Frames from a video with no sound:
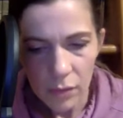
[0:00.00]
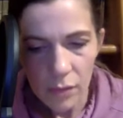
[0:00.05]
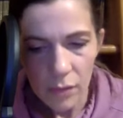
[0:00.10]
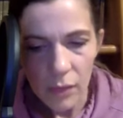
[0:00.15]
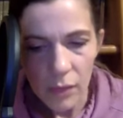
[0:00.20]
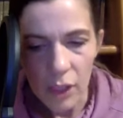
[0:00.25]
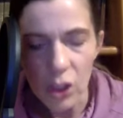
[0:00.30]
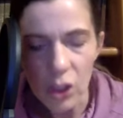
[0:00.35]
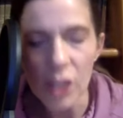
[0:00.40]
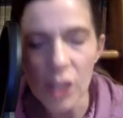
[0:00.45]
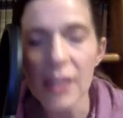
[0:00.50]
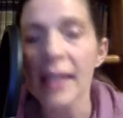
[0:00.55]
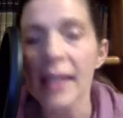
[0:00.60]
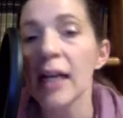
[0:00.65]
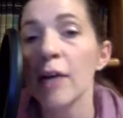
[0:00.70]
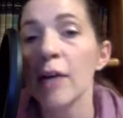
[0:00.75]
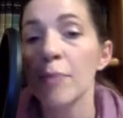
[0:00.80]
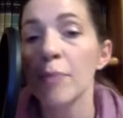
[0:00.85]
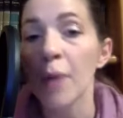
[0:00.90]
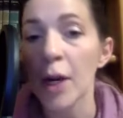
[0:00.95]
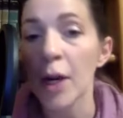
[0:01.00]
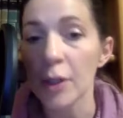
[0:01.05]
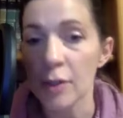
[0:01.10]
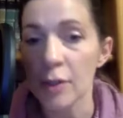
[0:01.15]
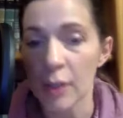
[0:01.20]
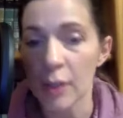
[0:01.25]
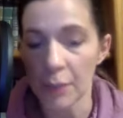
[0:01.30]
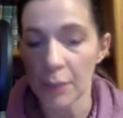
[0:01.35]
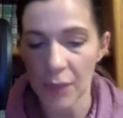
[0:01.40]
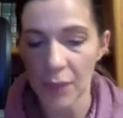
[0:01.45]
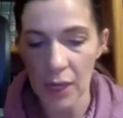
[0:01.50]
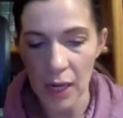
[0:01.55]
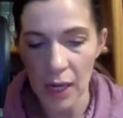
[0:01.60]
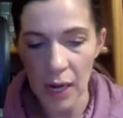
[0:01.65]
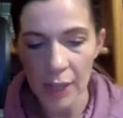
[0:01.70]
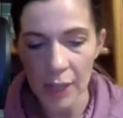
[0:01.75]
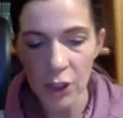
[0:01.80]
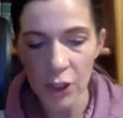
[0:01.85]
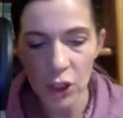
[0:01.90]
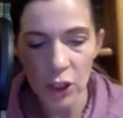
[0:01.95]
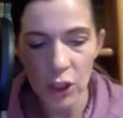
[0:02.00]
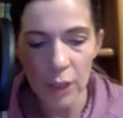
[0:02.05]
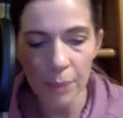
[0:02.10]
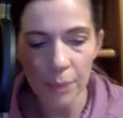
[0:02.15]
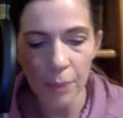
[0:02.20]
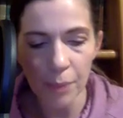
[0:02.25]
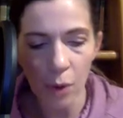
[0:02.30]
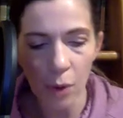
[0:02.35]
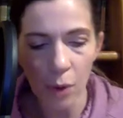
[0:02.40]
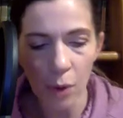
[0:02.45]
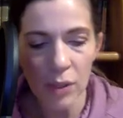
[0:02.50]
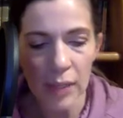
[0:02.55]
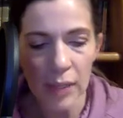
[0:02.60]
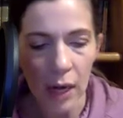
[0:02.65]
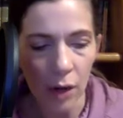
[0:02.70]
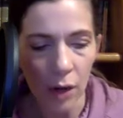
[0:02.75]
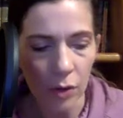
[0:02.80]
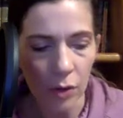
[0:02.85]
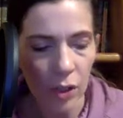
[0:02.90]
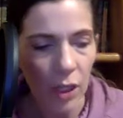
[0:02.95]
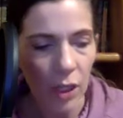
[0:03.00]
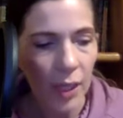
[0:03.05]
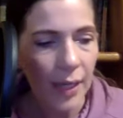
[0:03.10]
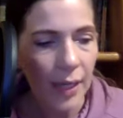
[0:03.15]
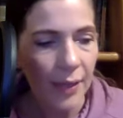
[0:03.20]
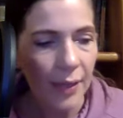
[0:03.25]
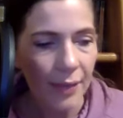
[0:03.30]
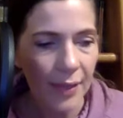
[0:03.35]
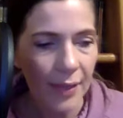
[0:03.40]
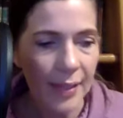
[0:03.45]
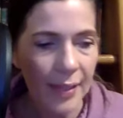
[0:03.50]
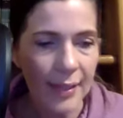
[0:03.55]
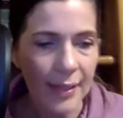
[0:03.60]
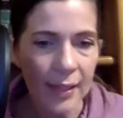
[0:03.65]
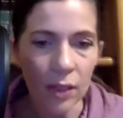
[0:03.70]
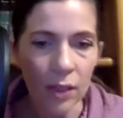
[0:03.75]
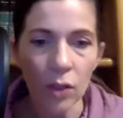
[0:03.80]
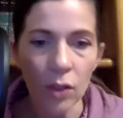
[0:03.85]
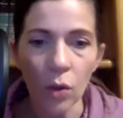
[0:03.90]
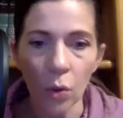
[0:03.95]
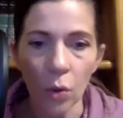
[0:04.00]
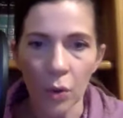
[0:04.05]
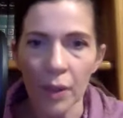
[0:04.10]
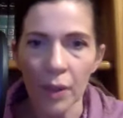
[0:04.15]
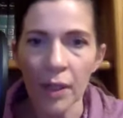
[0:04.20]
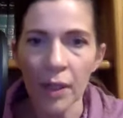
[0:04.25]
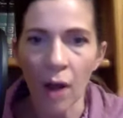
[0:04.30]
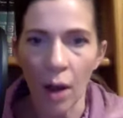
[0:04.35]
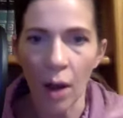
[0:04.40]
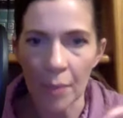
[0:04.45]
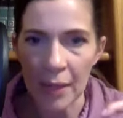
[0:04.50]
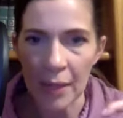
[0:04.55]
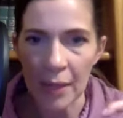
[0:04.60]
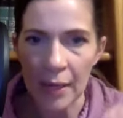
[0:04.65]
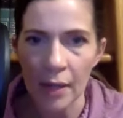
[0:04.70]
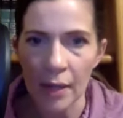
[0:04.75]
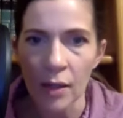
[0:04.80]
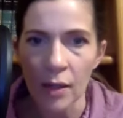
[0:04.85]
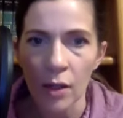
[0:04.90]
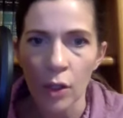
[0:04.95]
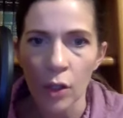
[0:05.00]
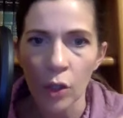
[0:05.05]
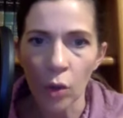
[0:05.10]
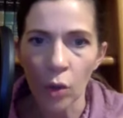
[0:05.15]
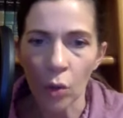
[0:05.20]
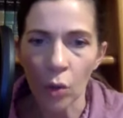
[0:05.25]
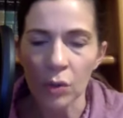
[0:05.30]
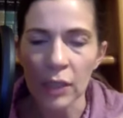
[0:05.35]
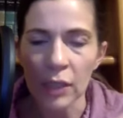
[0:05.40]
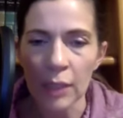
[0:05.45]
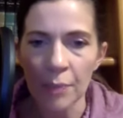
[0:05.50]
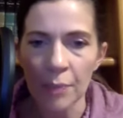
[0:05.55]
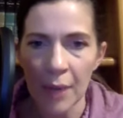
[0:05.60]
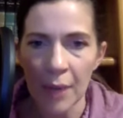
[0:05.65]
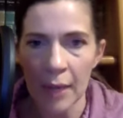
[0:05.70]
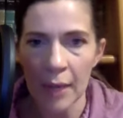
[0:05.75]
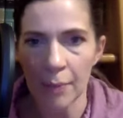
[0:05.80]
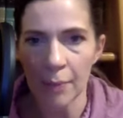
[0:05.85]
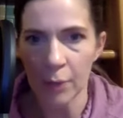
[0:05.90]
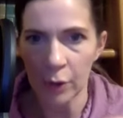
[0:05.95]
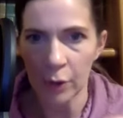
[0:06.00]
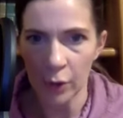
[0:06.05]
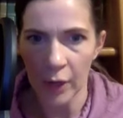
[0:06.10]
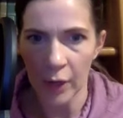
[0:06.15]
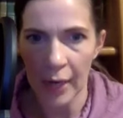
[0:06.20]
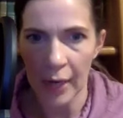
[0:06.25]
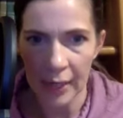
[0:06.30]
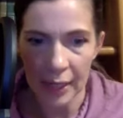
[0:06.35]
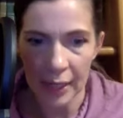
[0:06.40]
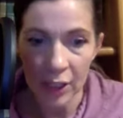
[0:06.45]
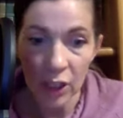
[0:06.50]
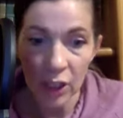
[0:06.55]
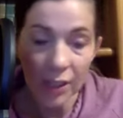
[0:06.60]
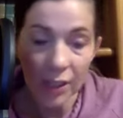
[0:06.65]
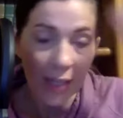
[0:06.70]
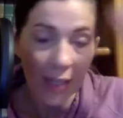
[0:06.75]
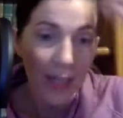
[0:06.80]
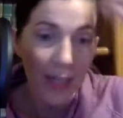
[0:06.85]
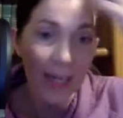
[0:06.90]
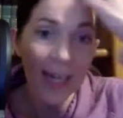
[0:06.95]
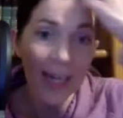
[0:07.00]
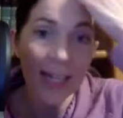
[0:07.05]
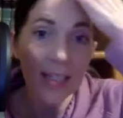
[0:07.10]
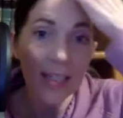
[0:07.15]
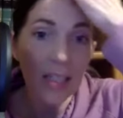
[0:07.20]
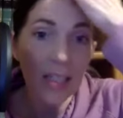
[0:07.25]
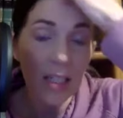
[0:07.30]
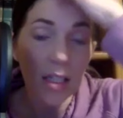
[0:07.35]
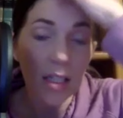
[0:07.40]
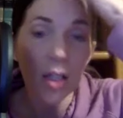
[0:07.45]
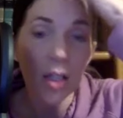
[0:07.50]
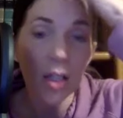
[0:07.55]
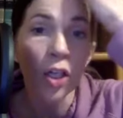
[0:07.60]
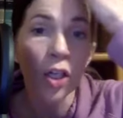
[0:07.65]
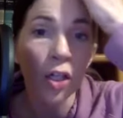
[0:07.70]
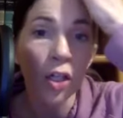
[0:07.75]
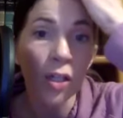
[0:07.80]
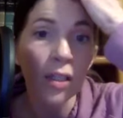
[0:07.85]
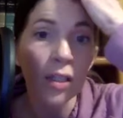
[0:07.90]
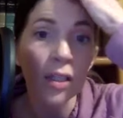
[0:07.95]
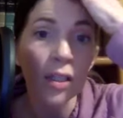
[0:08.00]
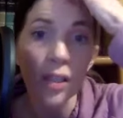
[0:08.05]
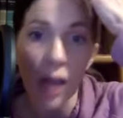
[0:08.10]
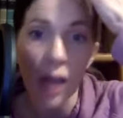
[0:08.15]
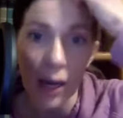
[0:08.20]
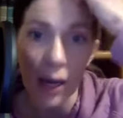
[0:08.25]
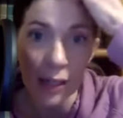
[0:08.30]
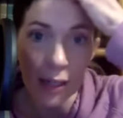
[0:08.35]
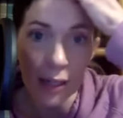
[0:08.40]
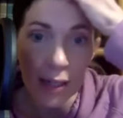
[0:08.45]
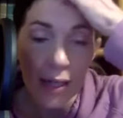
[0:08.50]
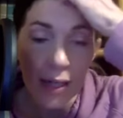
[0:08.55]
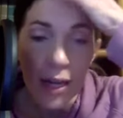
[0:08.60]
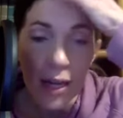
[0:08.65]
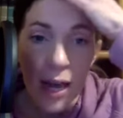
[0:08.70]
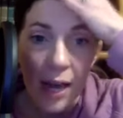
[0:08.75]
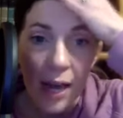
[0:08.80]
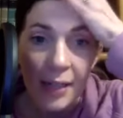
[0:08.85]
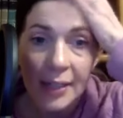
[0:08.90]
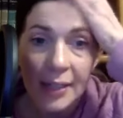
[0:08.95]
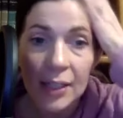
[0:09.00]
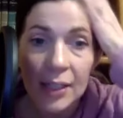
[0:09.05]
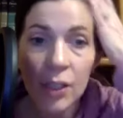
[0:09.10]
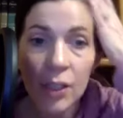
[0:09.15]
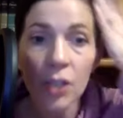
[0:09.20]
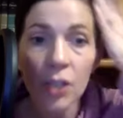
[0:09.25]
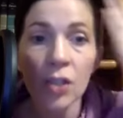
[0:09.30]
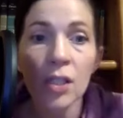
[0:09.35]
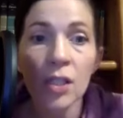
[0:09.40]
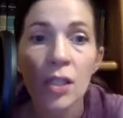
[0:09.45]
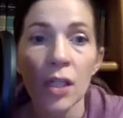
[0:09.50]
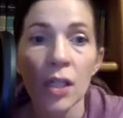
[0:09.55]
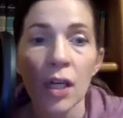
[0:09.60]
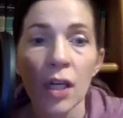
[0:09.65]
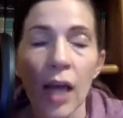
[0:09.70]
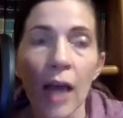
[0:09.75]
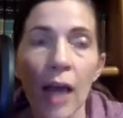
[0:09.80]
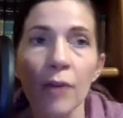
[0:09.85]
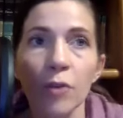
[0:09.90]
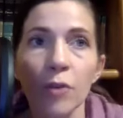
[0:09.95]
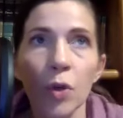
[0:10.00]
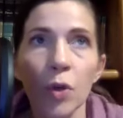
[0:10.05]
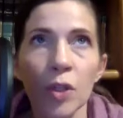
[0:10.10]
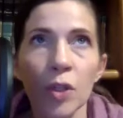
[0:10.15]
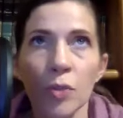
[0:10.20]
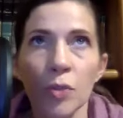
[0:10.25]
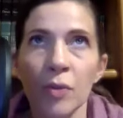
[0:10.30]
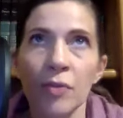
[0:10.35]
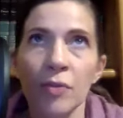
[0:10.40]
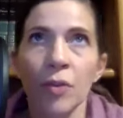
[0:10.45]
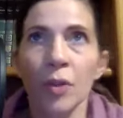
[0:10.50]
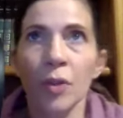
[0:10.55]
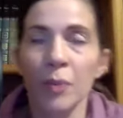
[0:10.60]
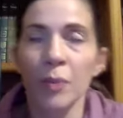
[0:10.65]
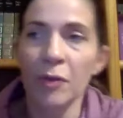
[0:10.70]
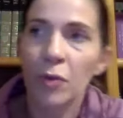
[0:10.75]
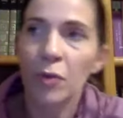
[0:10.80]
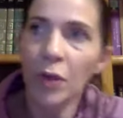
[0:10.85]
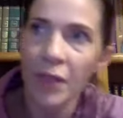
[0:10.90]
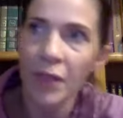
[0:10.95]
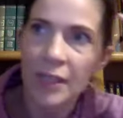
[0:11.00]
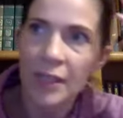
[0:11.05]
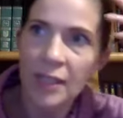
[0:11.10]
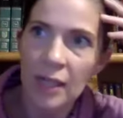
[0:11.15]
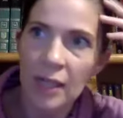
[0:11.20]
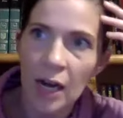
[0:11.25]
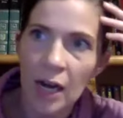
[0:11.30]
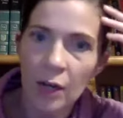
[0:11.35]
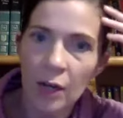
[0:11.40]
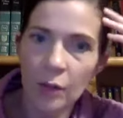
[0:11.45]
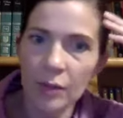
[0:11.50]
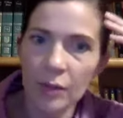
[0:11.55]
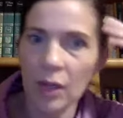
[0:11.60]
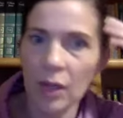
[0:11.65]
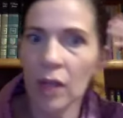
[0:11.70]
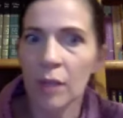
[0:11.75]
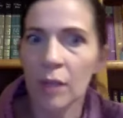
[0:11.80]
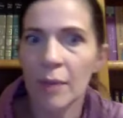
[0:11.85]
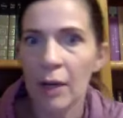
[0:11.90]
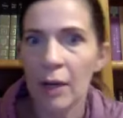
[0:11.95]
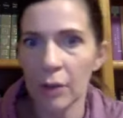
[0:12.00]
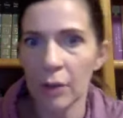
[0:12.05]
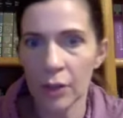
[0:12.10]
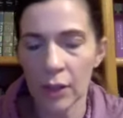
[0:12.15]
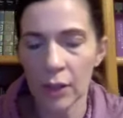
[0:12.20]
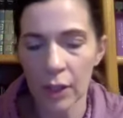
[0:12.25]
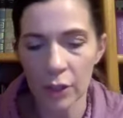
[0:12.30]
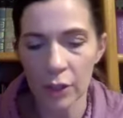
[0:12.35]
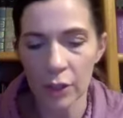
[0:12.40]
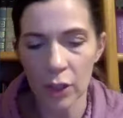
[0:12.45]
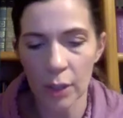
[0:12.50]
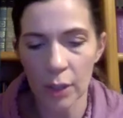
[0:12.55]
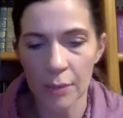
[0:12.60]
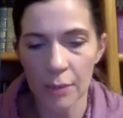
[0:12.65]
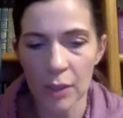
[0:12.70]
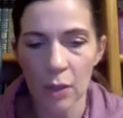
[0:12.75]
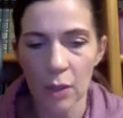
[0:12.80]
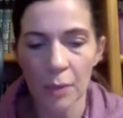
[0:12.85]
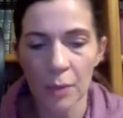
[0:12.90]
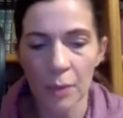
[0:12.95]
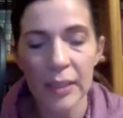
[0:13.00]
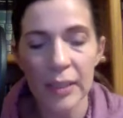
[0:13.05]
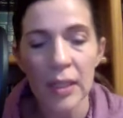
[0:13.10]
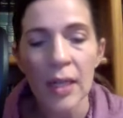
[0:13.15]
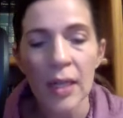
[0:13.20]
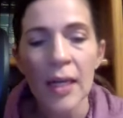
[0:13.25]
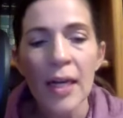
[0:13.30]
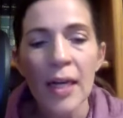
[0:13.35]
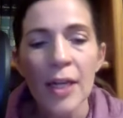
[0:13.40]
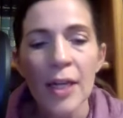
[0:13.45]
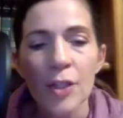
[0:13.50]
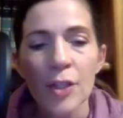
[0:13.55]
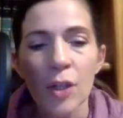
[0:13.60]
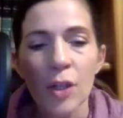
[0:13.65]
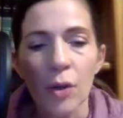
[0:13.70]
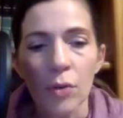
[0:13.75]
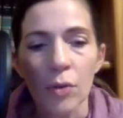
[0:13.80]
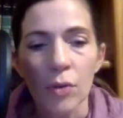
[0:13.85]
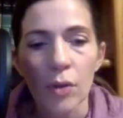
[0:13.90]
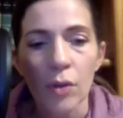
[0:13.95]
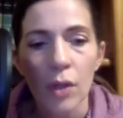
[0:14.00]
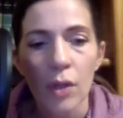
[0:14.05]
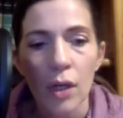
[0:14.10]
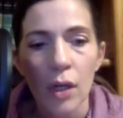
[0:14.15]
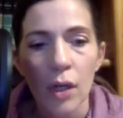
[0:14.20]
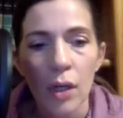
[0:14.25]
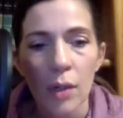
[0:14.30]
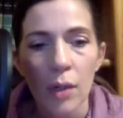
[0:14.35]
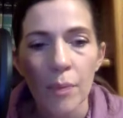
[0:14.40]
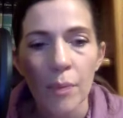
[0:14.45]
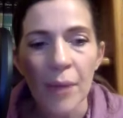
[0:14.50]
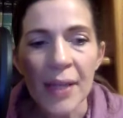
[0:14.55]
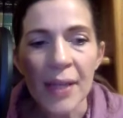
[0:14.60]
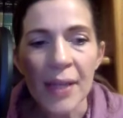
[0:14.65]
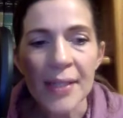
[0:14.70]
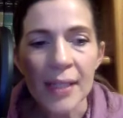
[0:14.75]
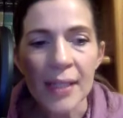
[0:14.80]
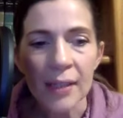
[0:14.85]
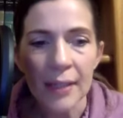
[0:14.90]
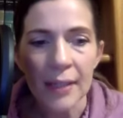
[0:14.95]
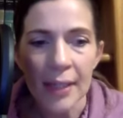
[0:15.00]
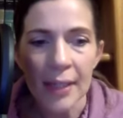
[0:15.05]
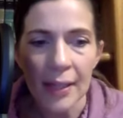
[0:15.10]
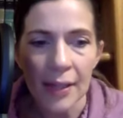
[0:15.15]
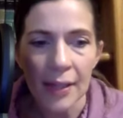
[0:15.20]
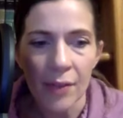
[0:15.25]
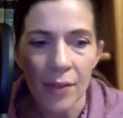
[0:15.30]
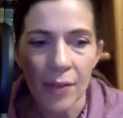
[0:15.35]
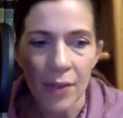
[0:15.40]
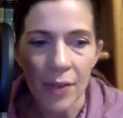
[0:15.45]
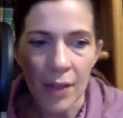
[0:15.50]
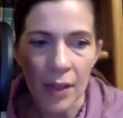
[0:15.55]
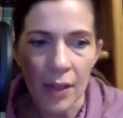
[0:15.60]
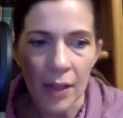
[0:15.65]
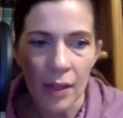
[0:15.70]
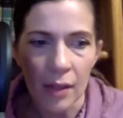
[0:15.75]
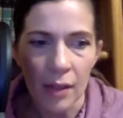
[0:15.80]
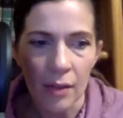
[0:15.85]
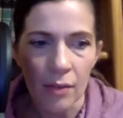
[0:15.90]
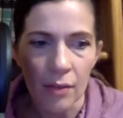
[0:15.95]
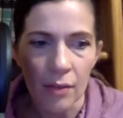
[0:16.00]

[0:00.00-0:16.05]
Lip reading: She's like, I brought you something. And she pulls out this little origami golden paper crane. And she said, it's good luck. And of course, we've learned before that Sadako is all about good luck charms and omens. So basically, the